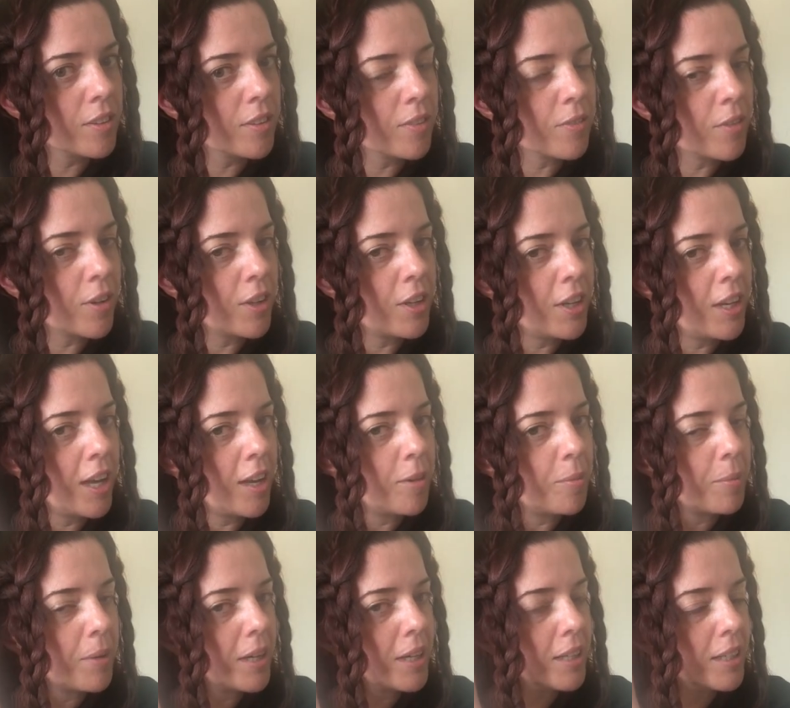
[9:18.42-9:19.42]
Running out of
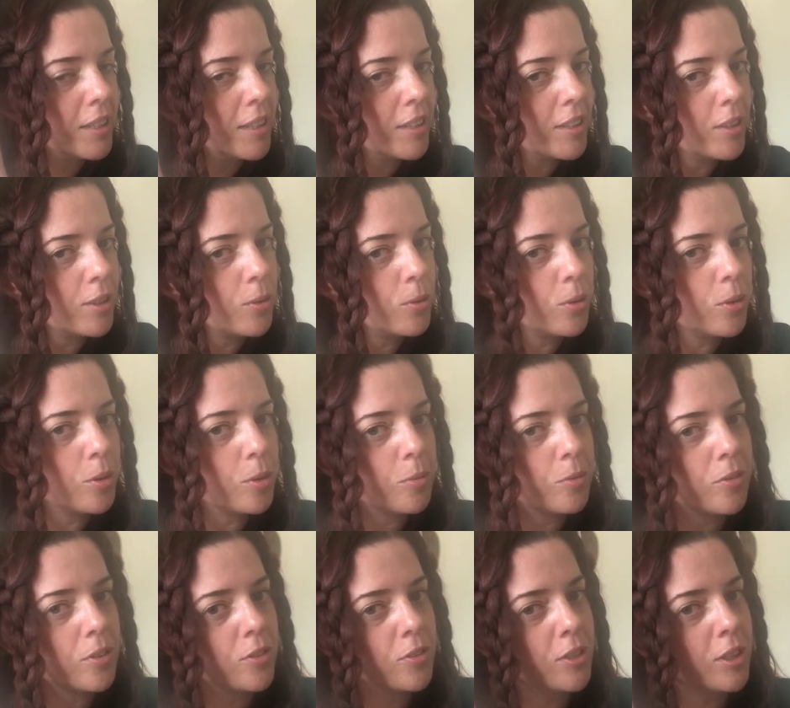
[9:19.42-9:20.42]
my YouTube
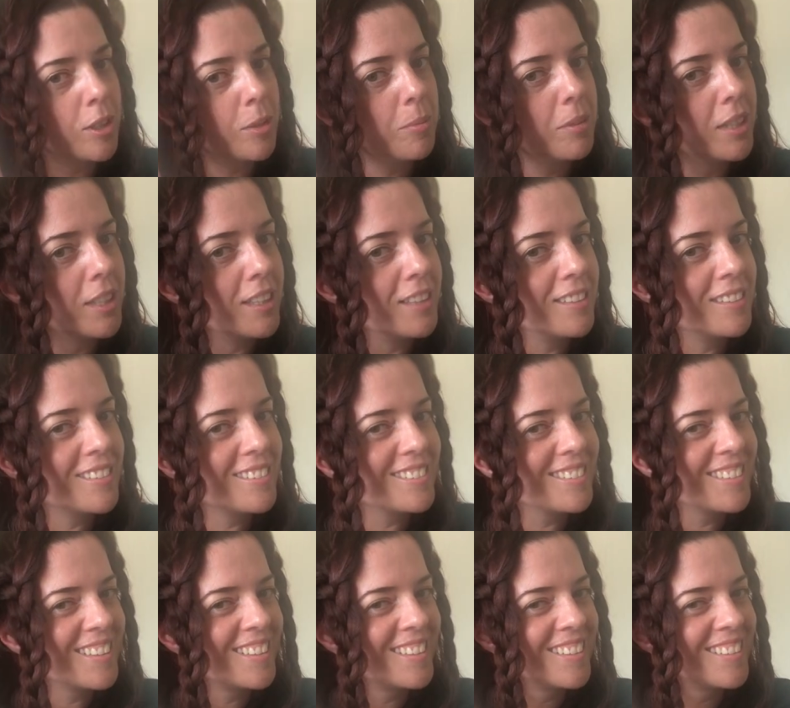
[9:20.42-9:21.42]
15 minutes.
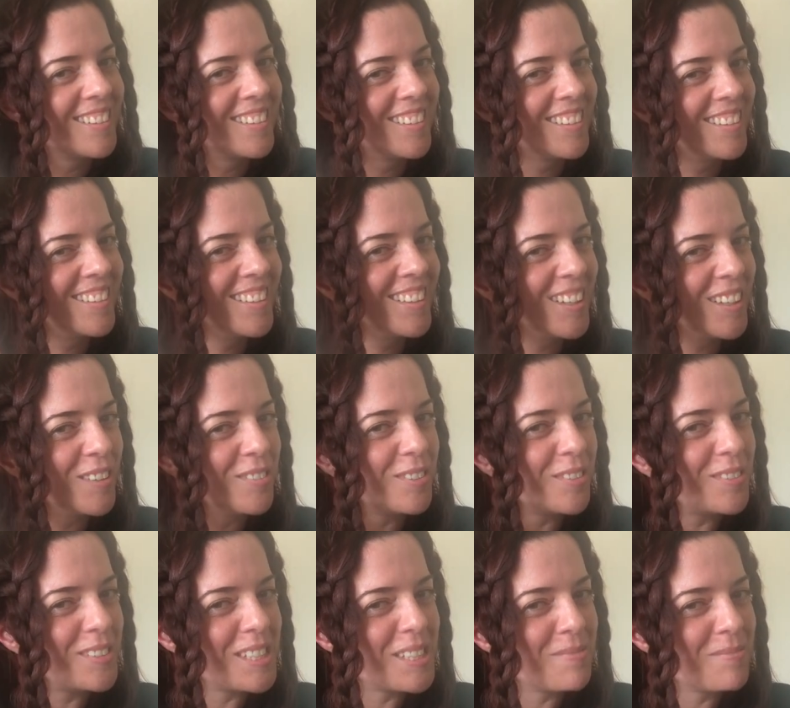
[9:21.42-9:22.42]

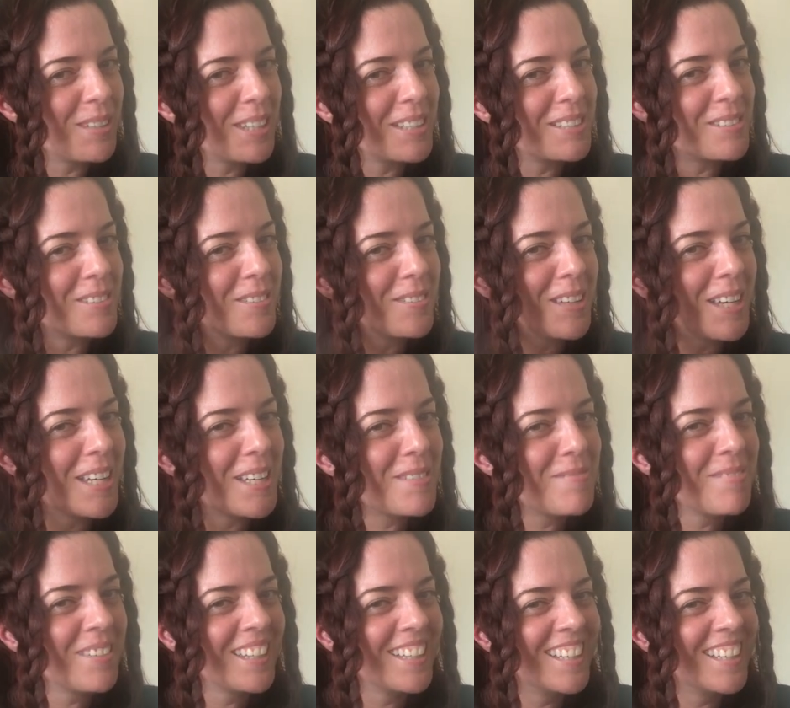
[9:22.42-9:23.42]
15 minutes of fame.